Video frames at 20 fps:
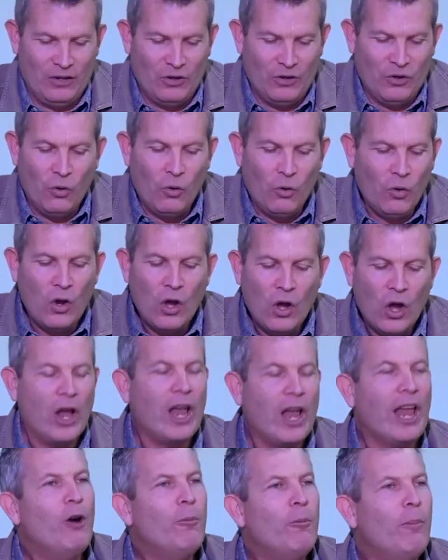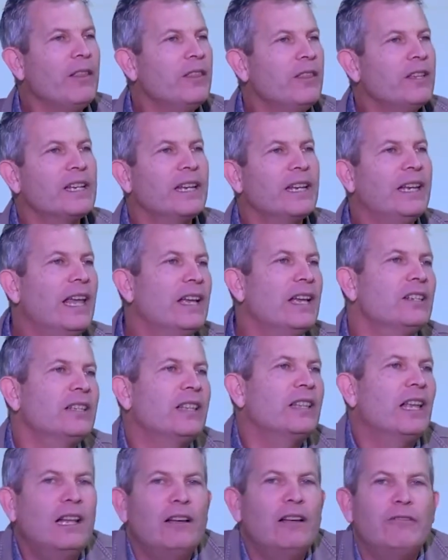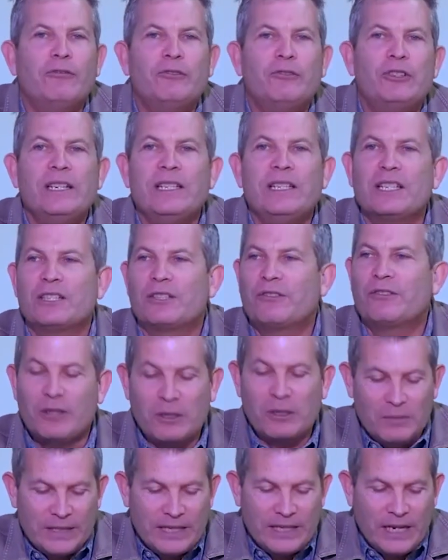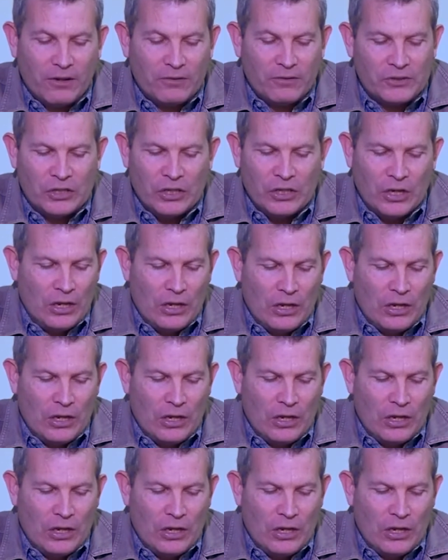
or help others encounter the love of Jesus for themselves.